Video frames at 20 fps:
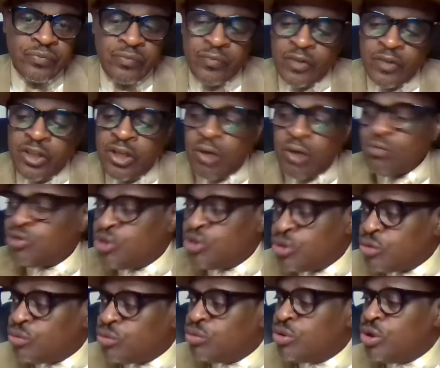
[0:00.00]
You don't
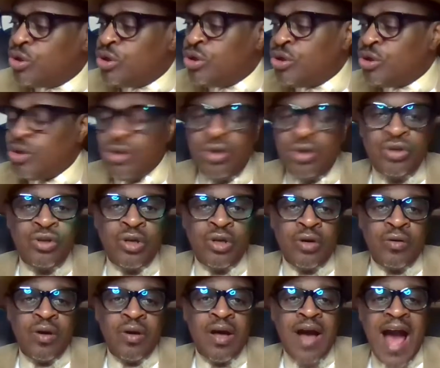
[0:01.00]
do, you
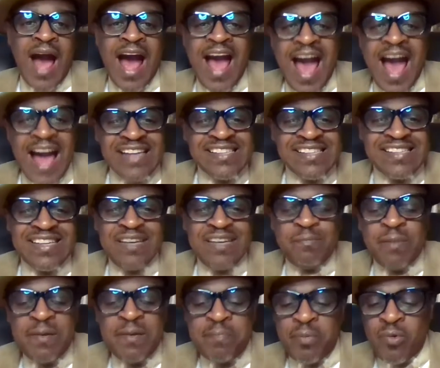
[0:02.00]
know, I see
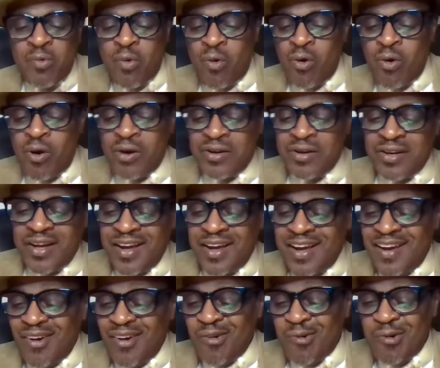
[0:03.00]
people
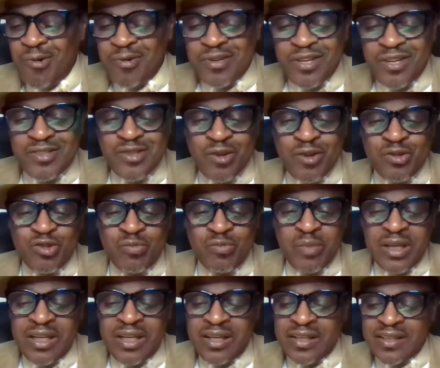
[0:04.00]
on the social
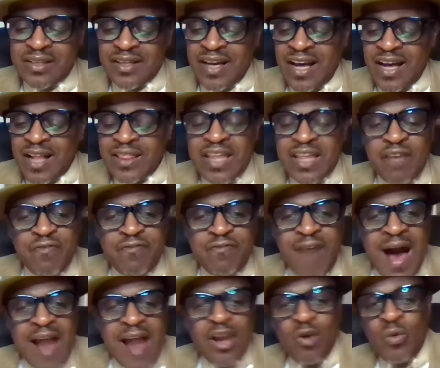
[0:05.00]
media, they're
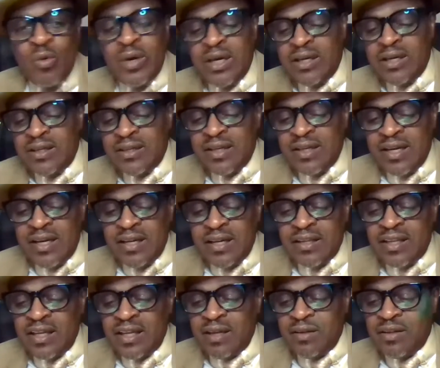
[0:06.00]
following
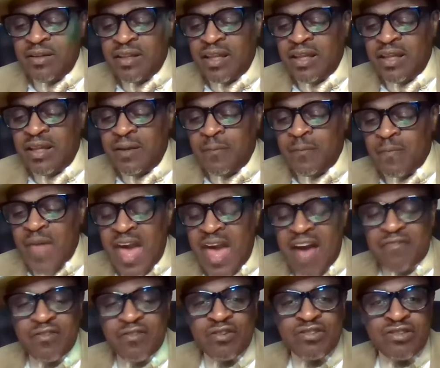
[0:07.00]
the
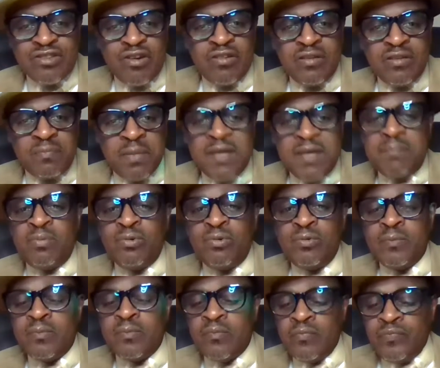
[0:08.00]
after certain
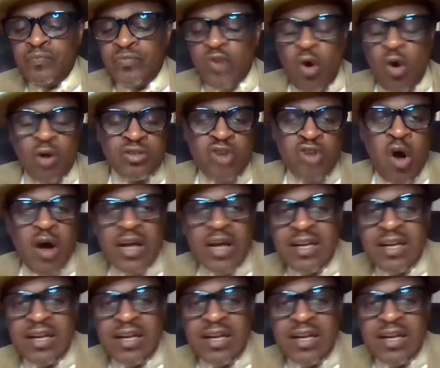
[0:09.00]
people or talking